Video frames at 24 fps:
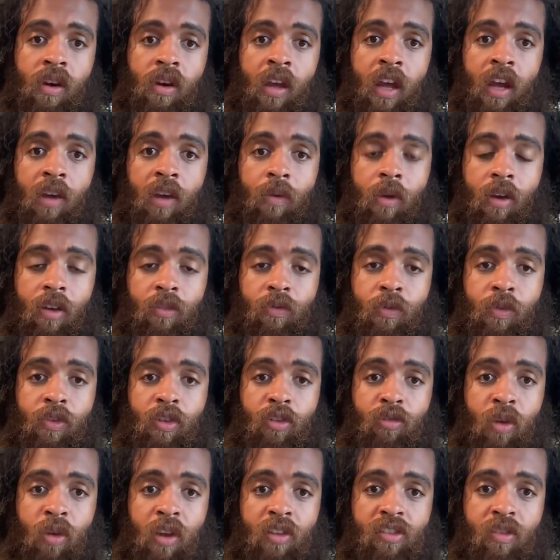Diana Ross was a
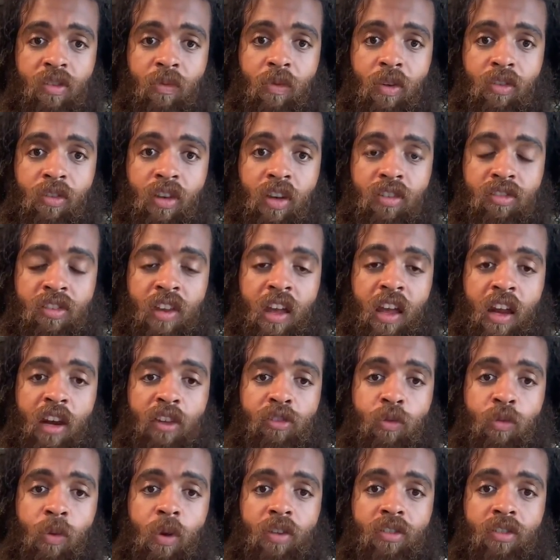Tracee, Tracee
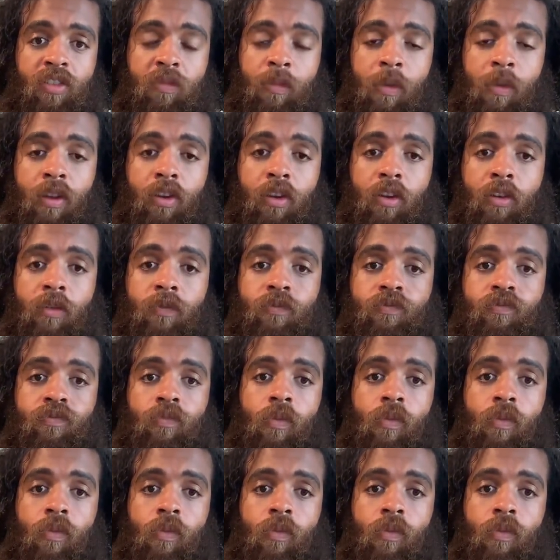Ellis Ross's mother.